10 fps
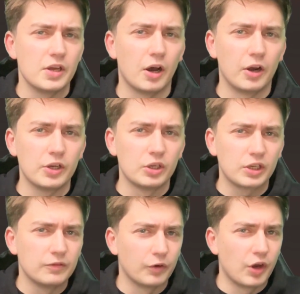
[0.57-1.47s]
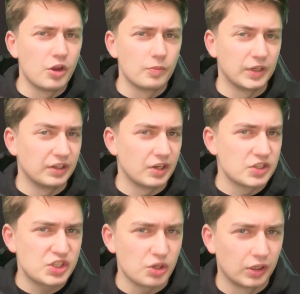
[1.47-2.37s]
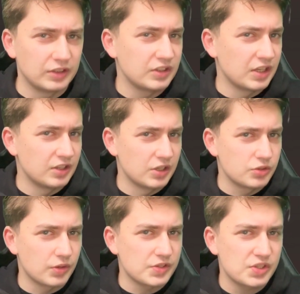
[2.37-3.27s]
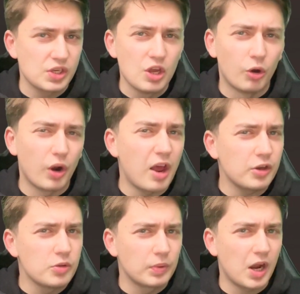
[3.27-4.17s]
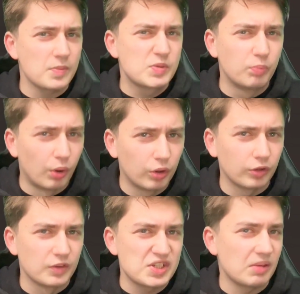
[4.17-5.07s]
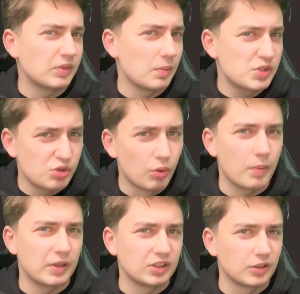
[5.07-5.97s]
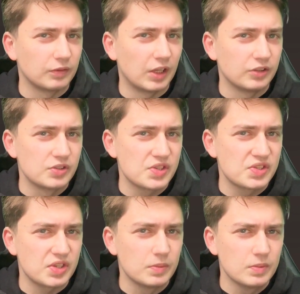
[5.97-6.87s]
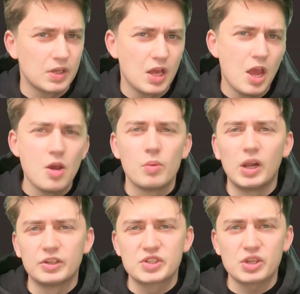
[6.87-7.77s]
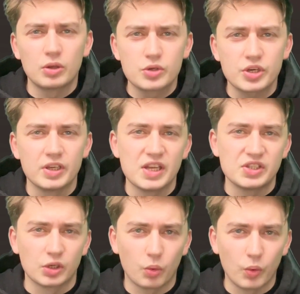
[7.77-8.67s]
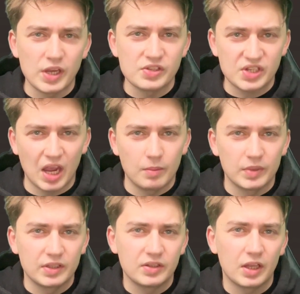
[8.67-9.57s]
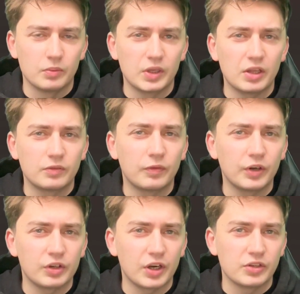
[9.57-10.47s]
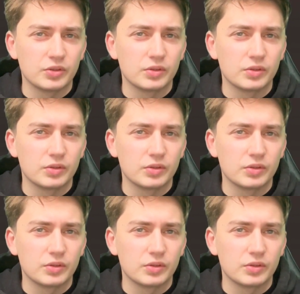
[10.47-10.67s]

are you looking for an opening that is solid yet dangerous? Or are you perhaps bored of the sometimes too repetitive London system? Well, the solution is the Queen's Gambit, and without further ado,